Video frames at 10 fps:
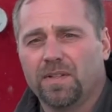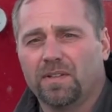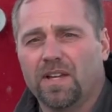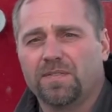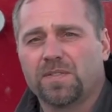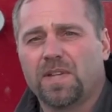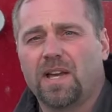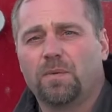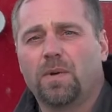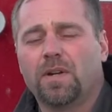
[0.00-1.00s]
the left
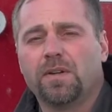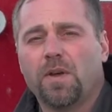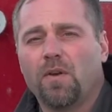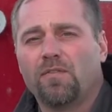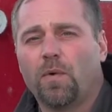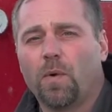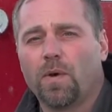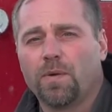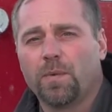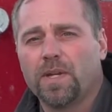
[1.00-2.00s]
side one
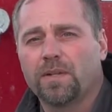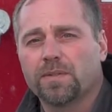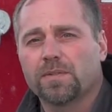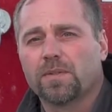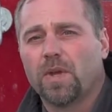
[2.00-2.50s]
for the wheels.